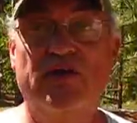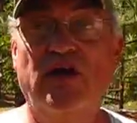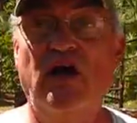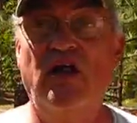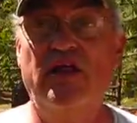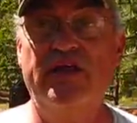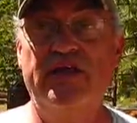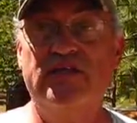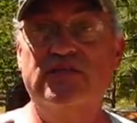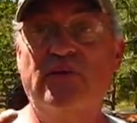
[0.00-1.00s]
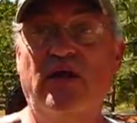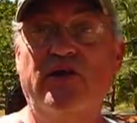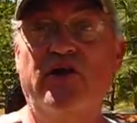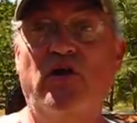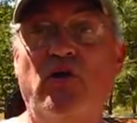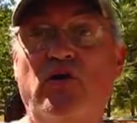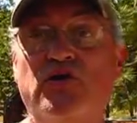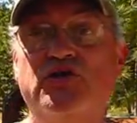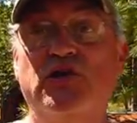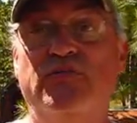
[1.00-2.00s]
the colony, the smaller your
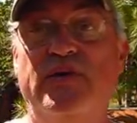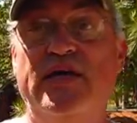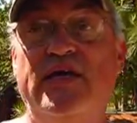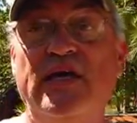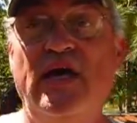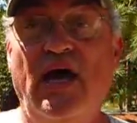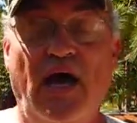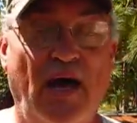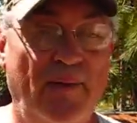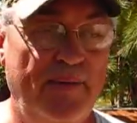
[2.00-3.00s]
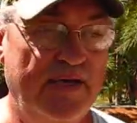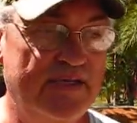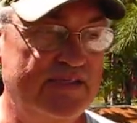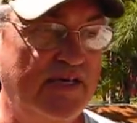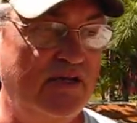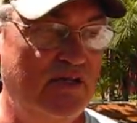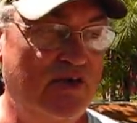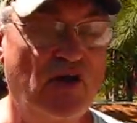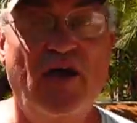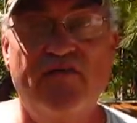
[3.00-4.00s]
hole should be, because
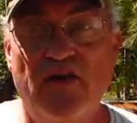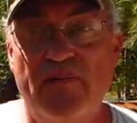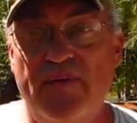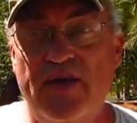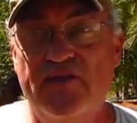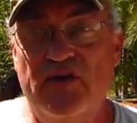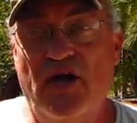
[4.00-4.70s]
they're not very big, they're